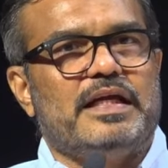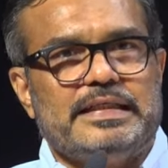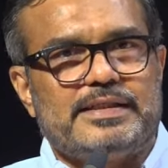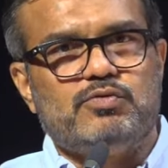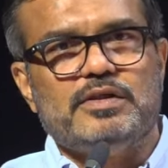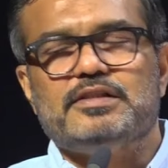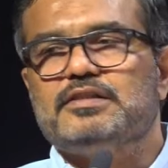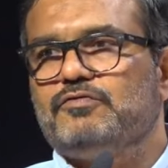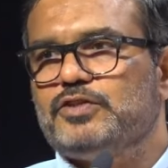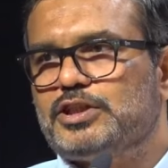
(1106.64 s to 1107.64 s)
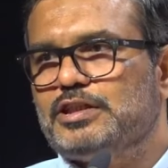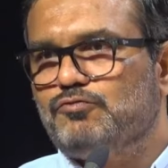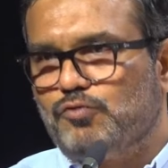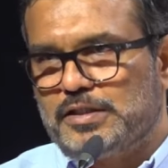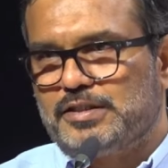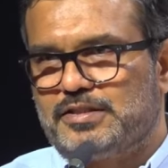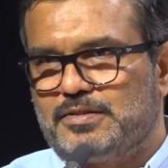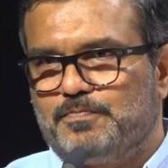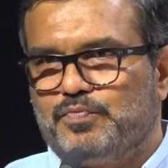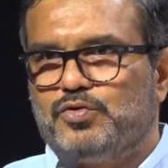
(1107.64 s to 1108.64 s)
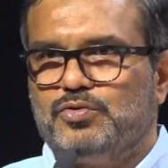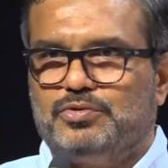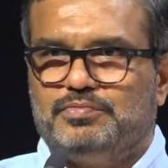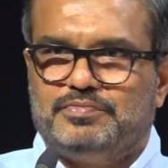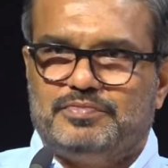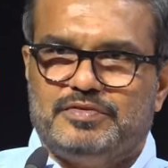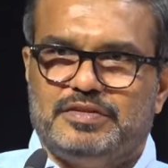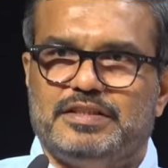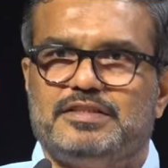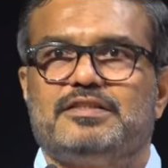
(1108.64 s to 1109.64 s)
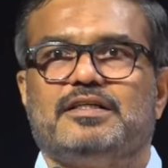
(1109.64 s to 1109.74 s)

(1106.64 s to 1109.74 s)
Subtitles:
ensured sufficient funds to these